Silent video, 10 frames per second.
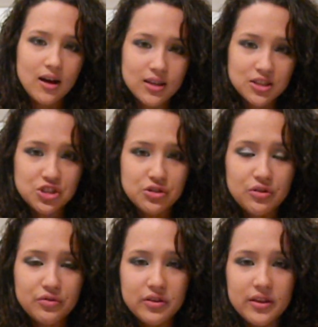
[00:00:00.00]
I'll let you
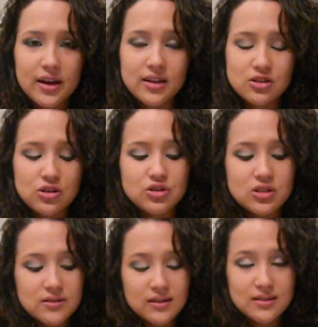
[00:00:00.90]
know for that. So
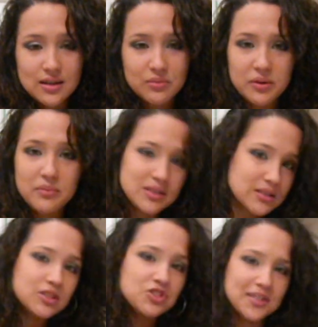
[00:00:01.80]
just send me a
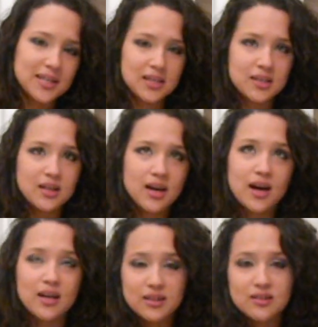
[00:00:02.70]
message and
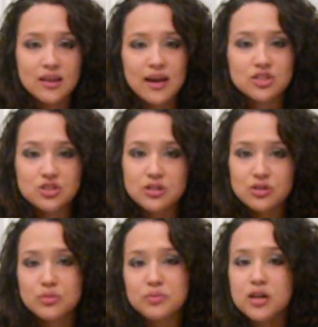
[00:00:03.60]
I can
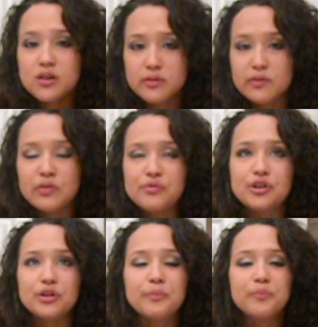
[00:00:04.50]
actually do a product review
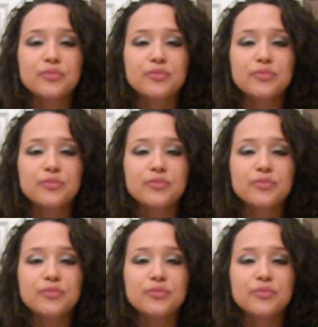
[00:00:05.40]
for you.